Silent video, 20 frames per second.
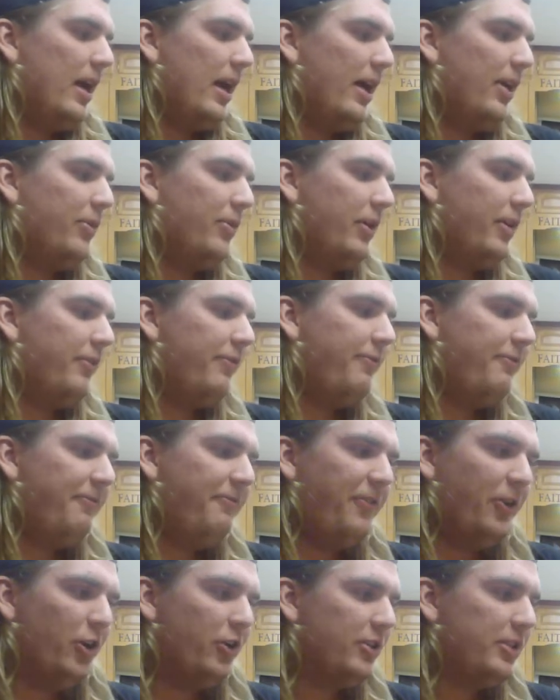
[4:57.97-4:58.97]
I run
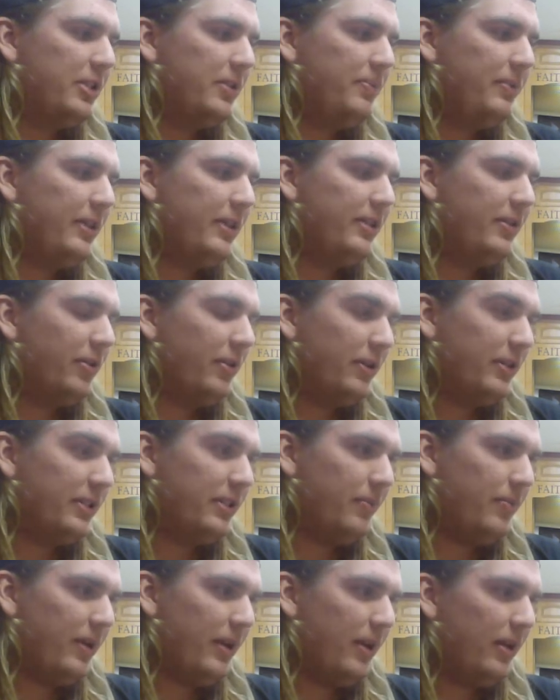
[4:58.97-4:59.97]
full speed towards
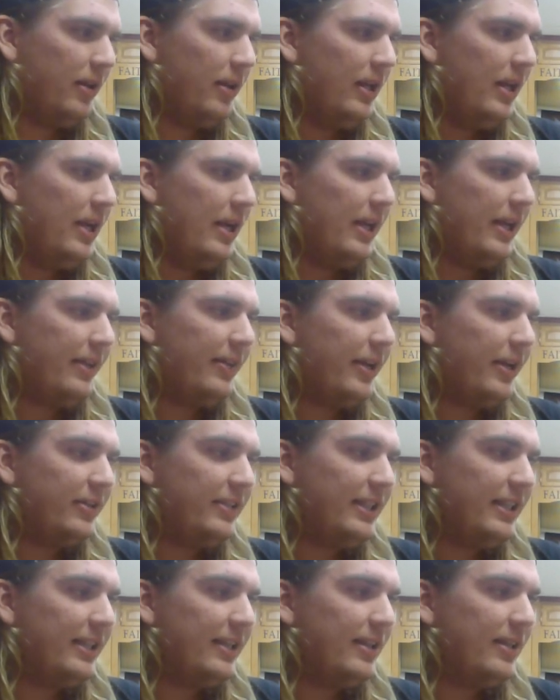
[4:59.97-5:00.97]
the bell, and there's
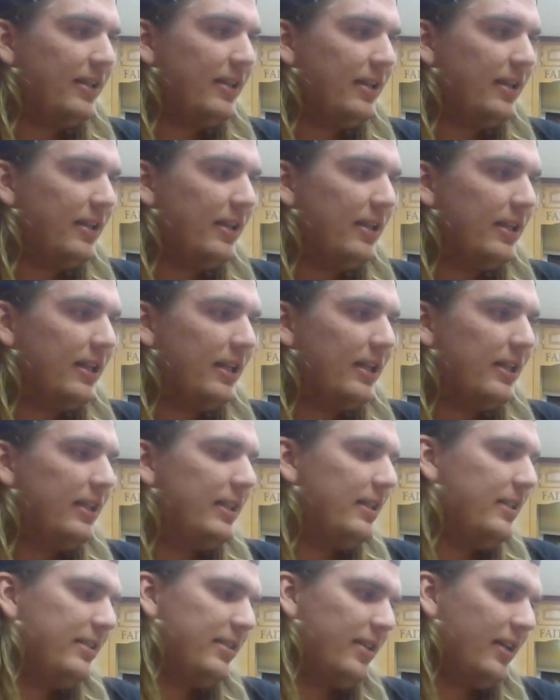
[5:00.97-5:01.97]
Ian.
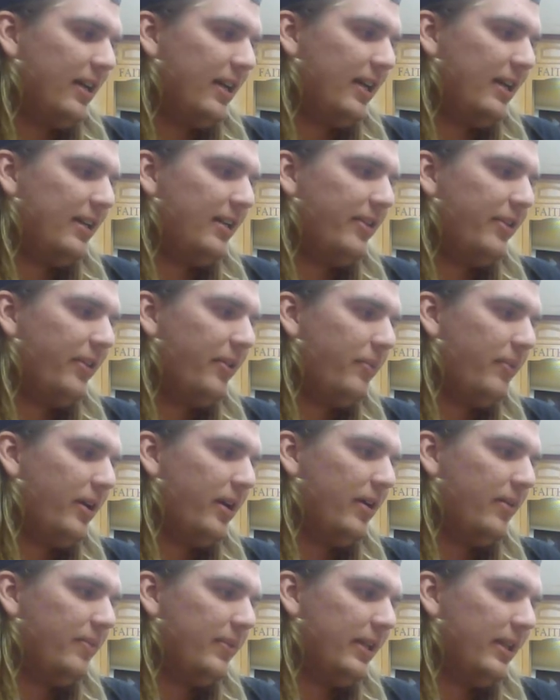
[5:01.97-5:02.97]
He is lying under the
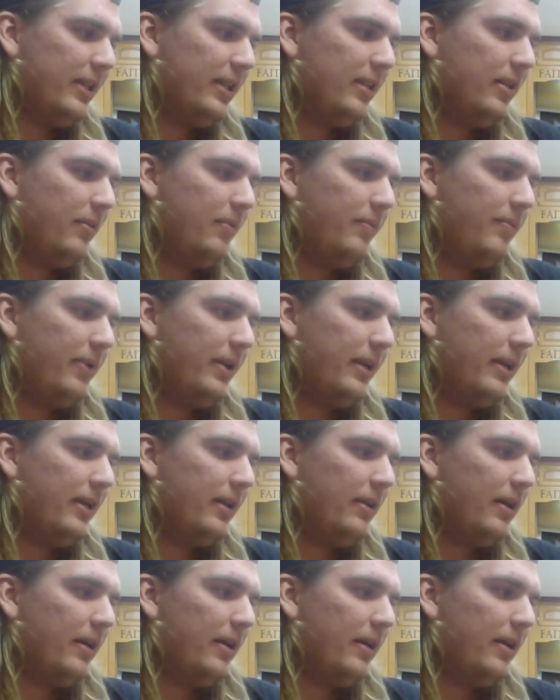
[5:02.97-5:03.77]
bell, making the big